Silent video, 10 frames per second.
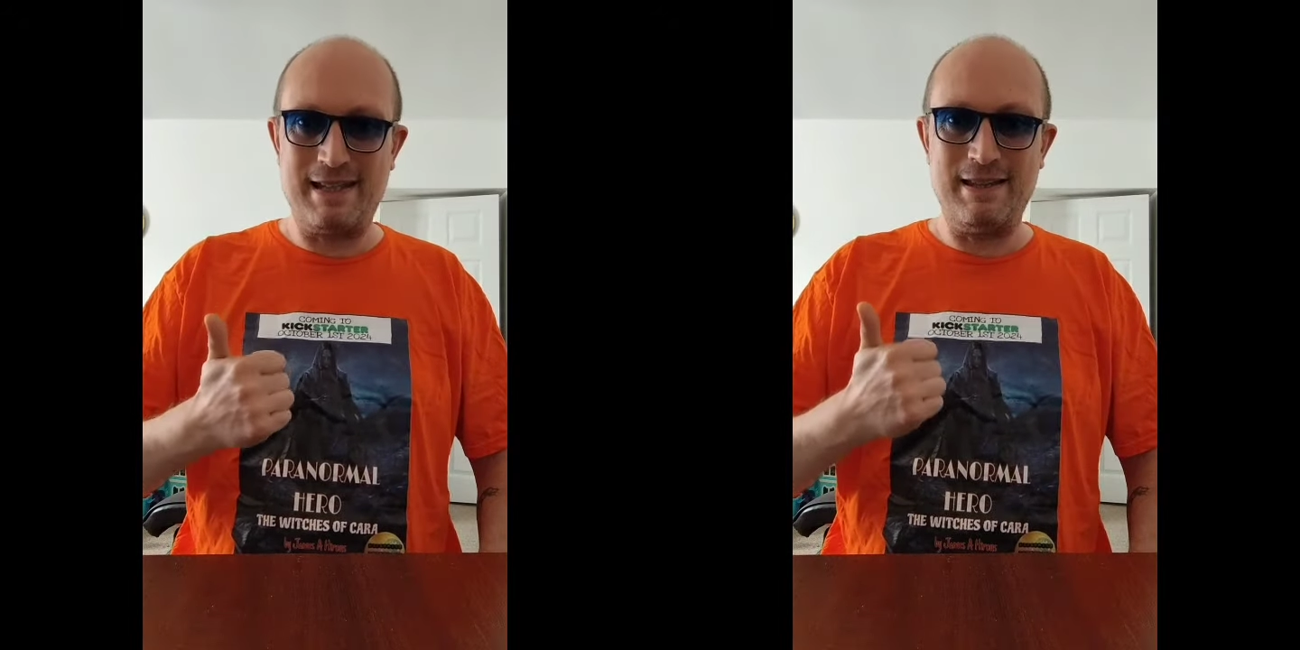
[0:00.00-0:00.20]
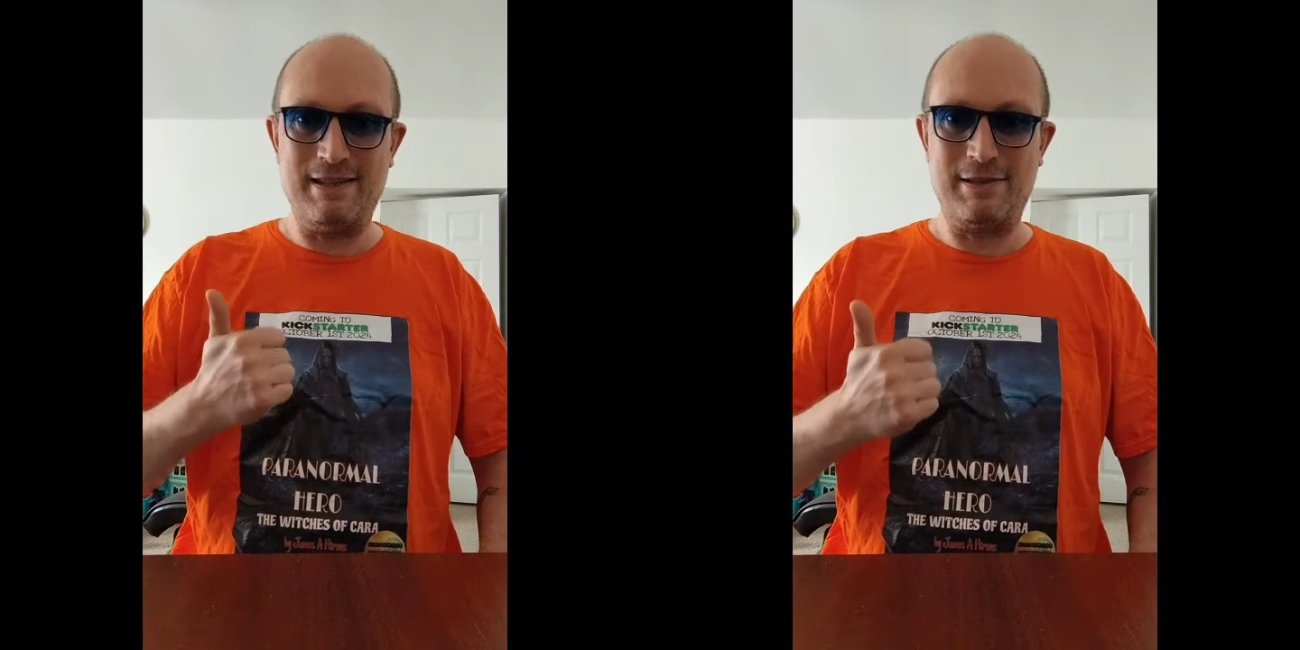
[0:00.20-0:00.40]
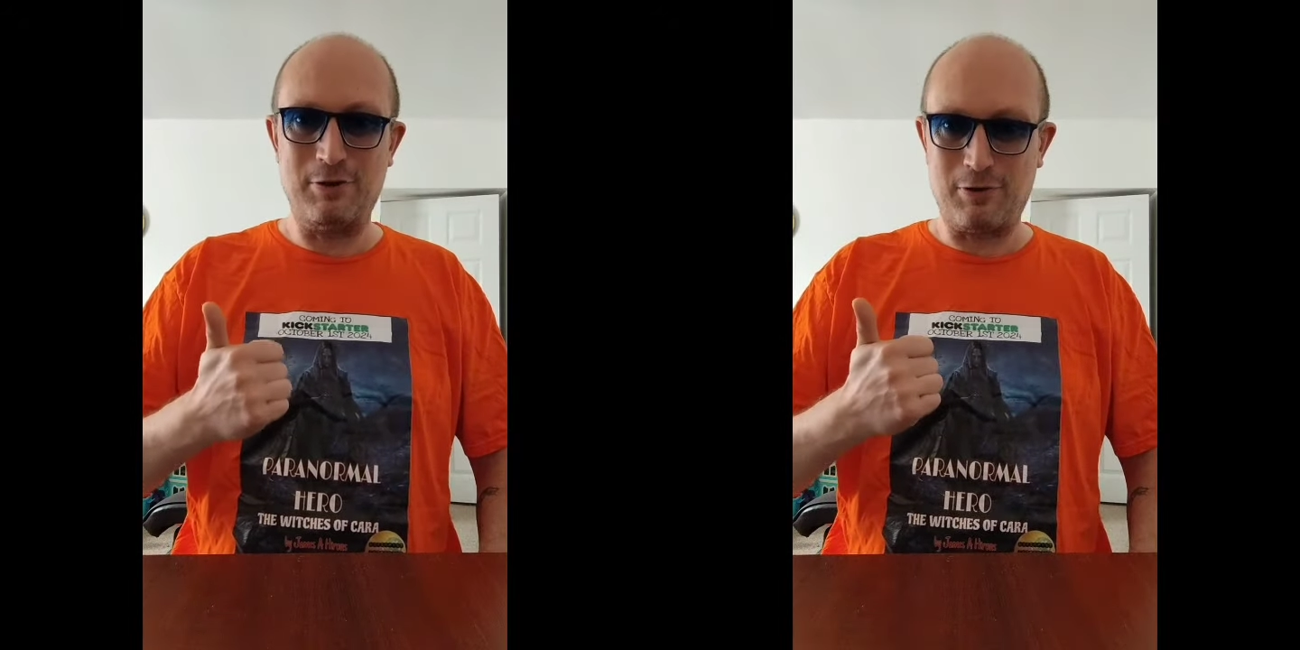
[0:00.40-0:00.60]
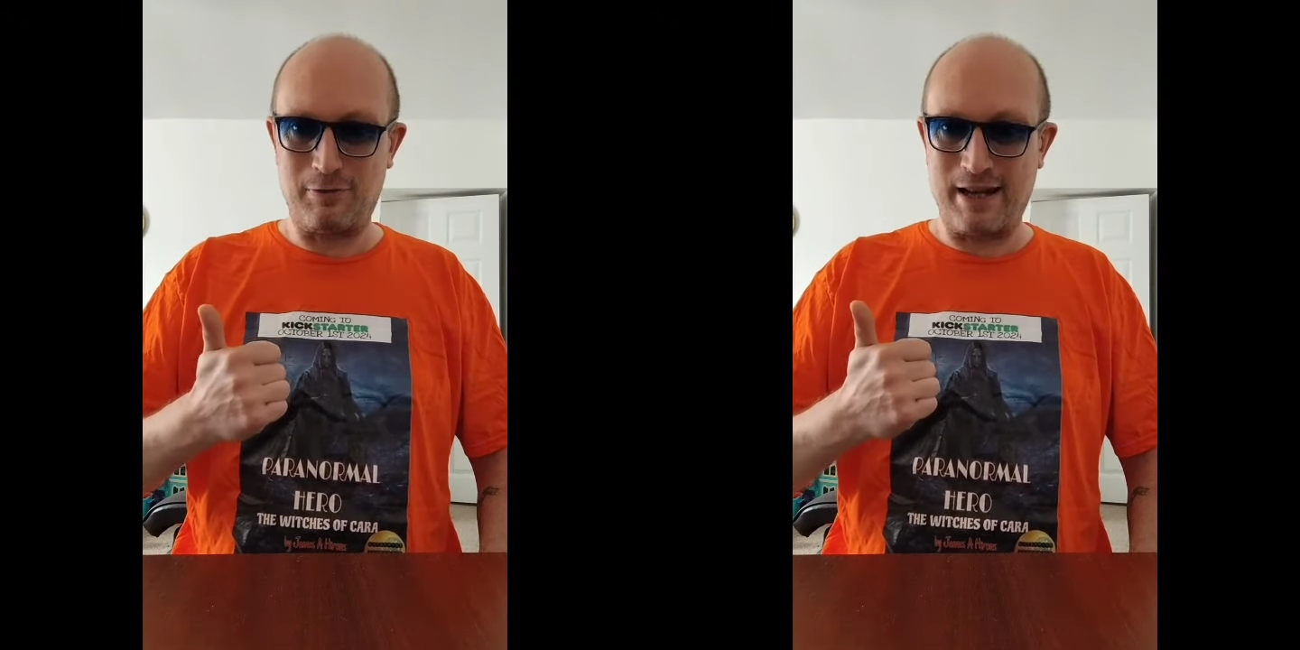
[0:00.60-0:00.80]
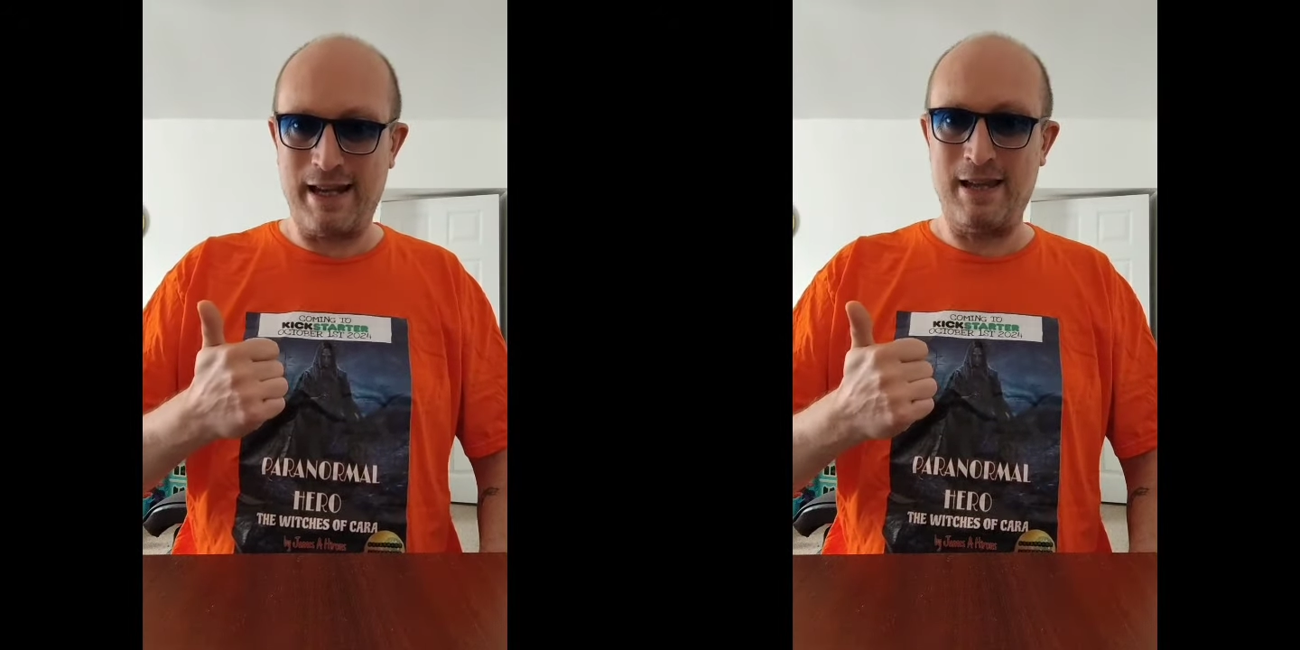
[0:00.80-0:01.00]
in the
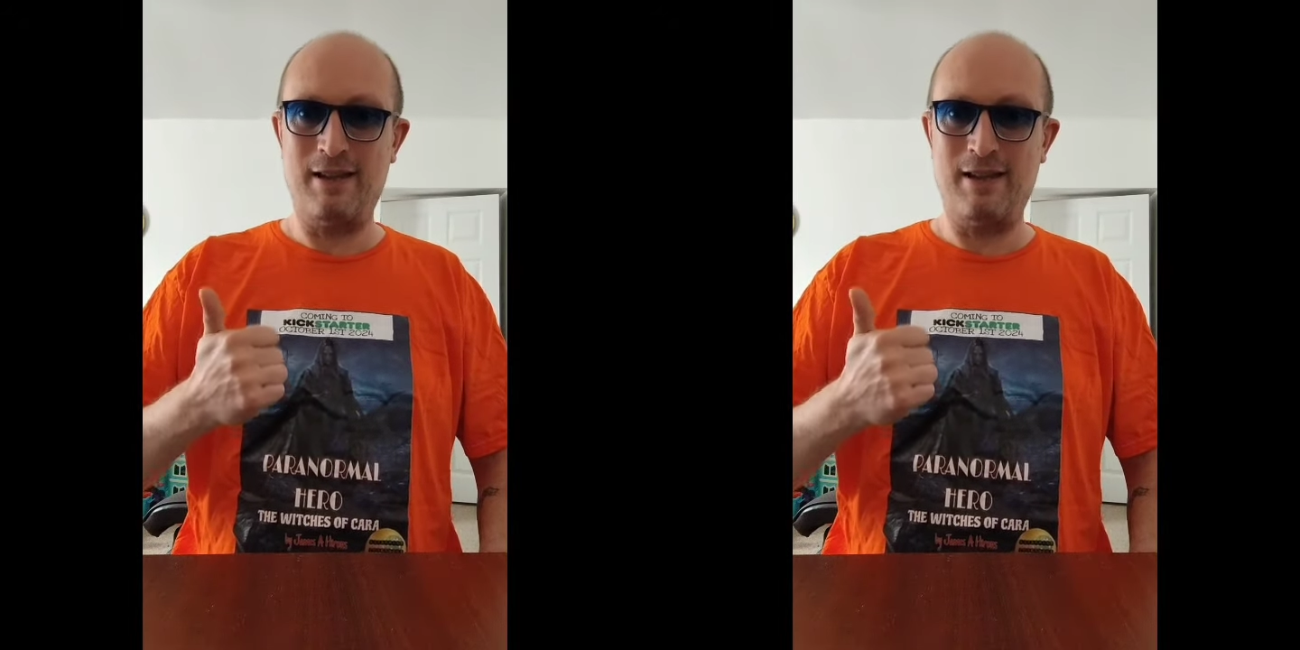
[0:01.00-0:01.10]
Story